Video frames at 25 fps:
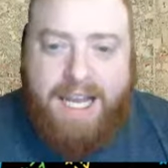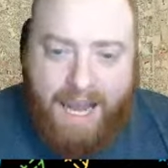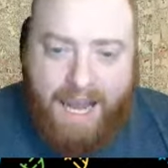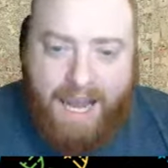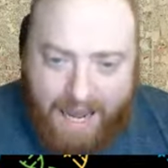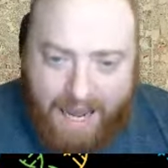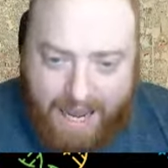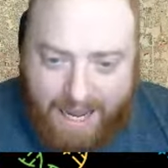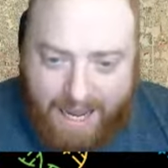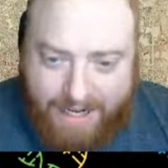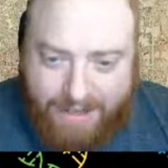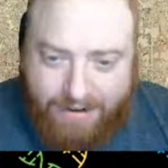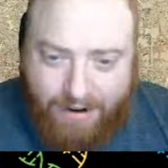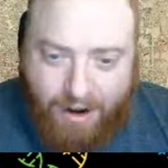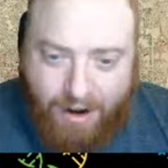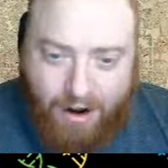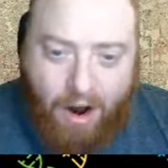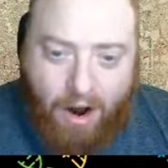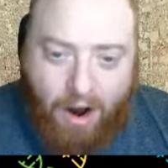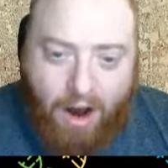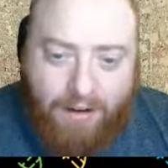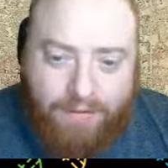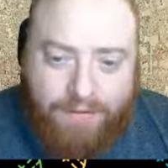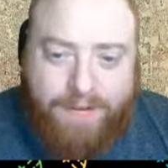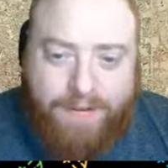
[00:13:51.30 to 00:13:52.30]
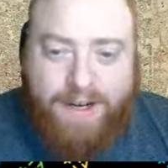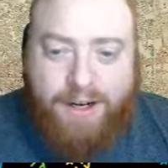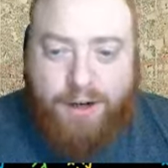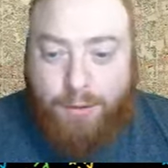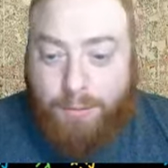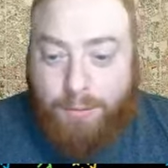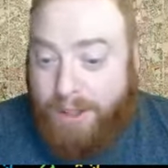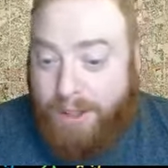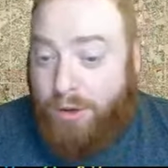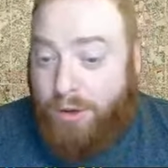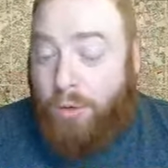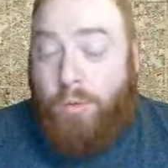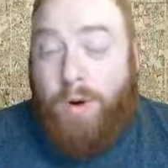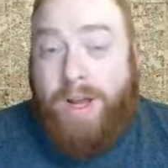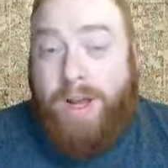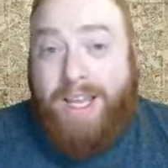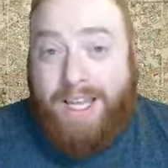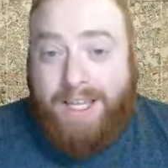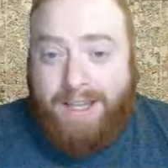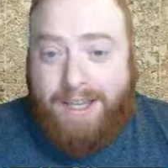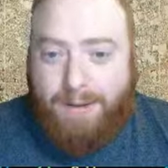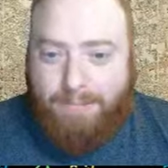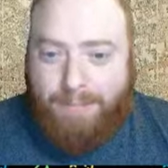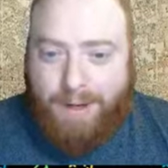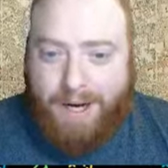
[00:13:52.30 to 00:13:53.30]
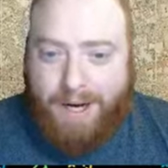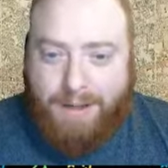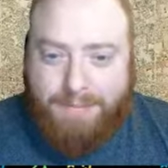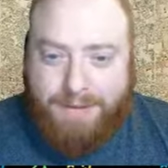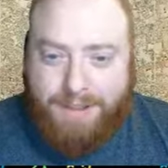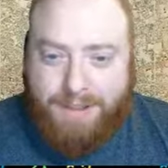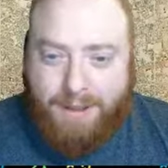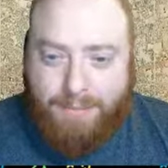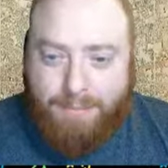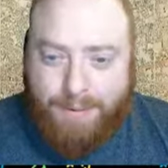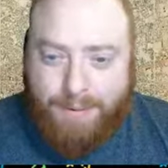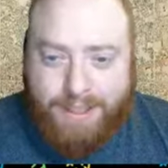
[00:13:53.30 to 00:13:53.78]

And often it'll be the wiki that pops up.